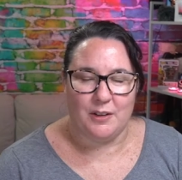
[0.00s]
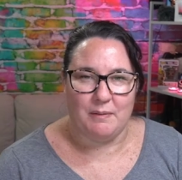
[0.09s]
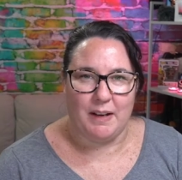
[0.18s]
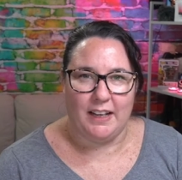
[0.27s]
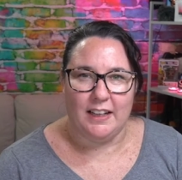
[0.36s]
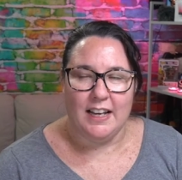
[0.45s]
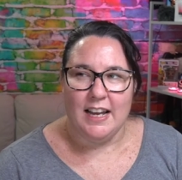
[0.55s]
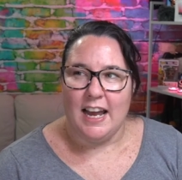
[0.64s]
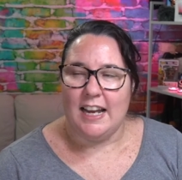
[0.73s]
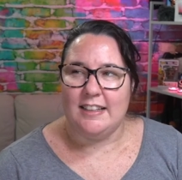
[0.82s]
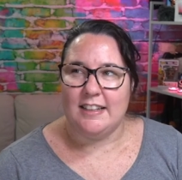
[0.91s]
what I mean?
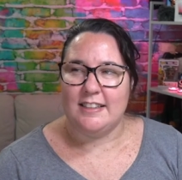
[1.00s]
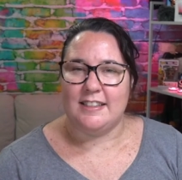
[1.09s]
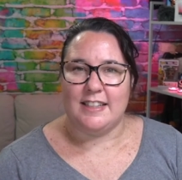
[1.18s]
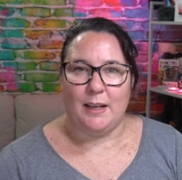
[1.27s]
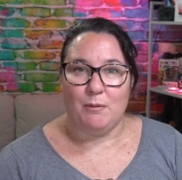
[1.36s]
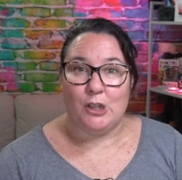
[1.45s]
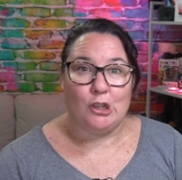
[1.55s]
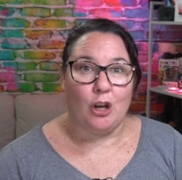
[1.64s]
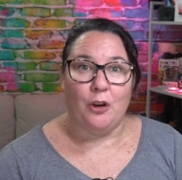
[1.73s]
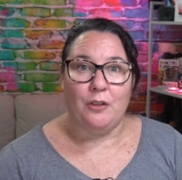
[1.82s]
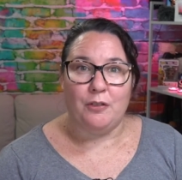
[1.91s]
It didn't seem
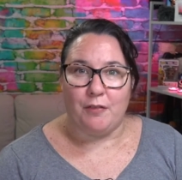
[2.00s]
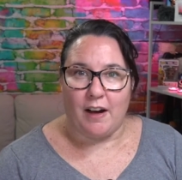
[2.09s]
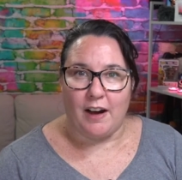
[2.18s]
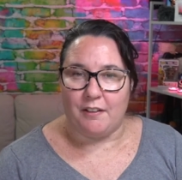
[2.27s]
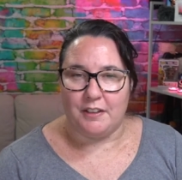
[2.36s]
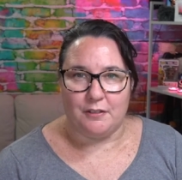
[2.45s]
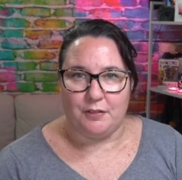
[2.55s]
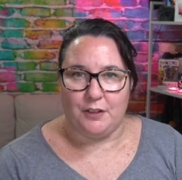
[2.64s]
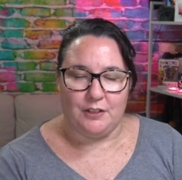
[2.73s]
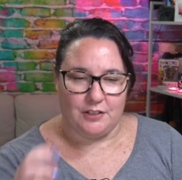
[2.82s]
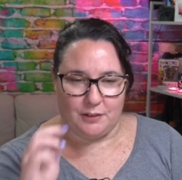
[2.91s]
so far in the
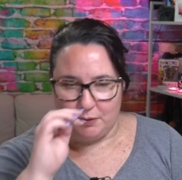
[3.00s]
future,